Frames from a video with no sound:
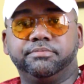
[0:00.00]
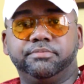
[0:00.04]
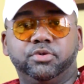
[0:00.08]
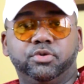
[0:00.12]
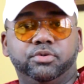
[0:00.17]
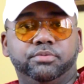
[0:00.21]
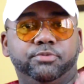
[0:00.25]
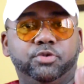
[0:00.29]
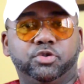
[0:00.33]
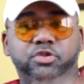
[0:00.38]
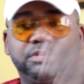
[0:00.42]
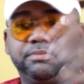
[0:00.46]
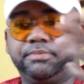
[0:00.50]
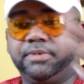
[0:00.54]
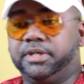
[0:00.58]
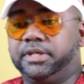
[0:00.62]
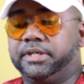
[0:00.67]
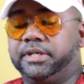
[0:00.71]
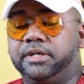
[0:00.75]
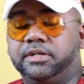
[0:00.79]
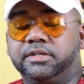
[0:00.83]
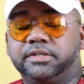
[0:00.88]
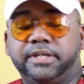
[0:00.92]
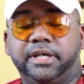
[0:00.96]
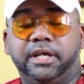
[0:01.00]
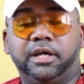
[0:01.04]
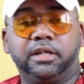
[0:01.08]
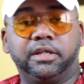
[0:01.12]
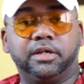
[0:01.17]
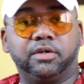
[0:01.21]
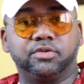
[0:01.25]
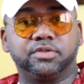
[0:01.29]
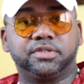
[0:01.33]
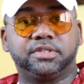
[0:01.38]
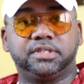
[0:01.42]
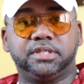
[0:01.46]
mu Music Millionaires
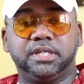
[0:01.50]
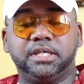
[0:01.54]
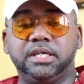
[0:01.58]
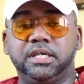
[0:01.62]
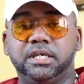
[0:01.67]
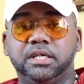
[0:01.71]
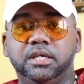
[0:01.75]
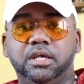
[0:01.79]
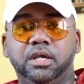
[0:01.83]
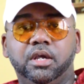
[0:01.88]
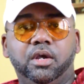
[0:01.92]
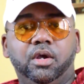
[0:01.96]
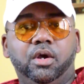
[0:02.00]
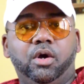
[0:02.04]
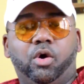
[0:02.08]
LLC,